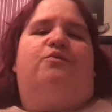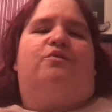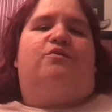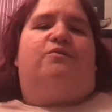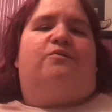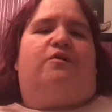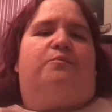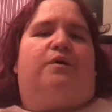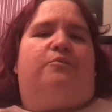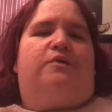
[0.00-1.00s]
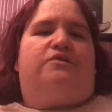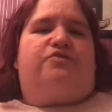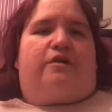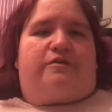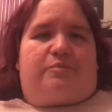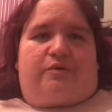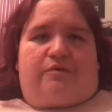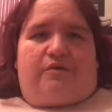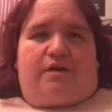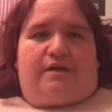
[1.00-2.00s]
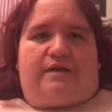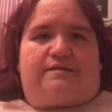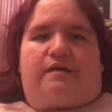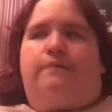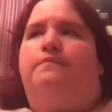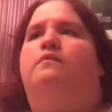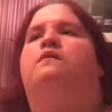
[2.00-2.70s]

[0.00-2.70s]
a good look on public transport, really, is it?